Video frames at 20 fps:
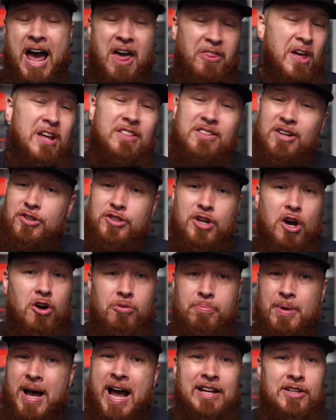I think they're
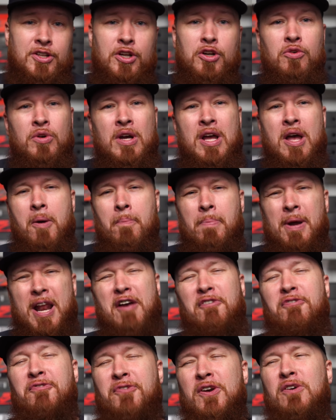dope, I do, but
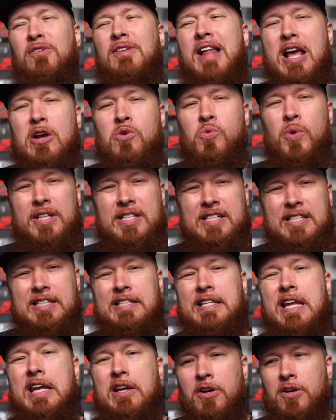I feel like with
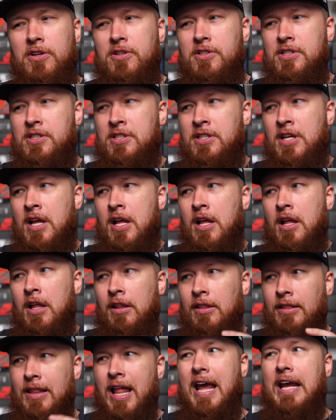sneakers
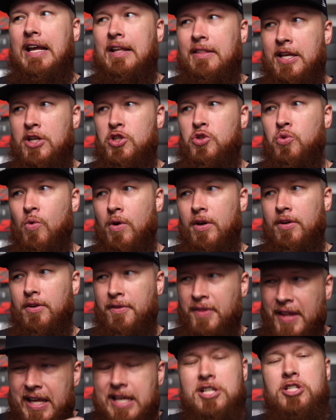like this one,
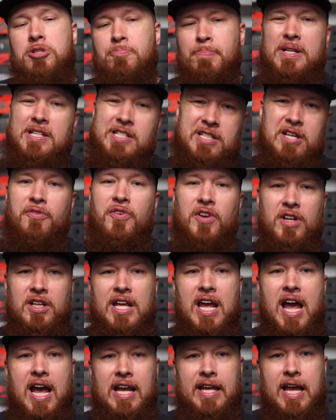these
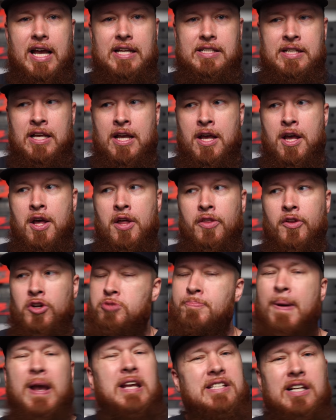specifically, I guess,
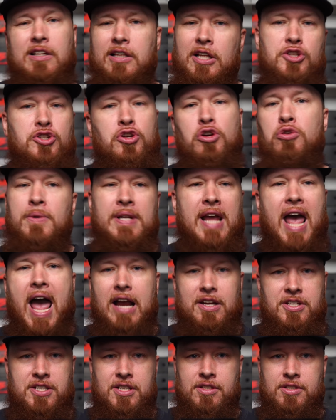there's basically two
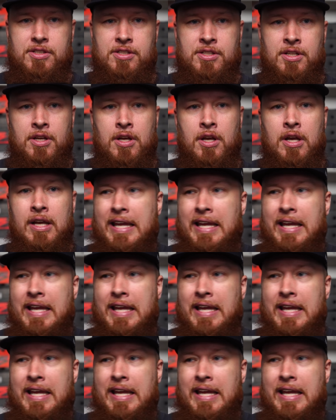reactions.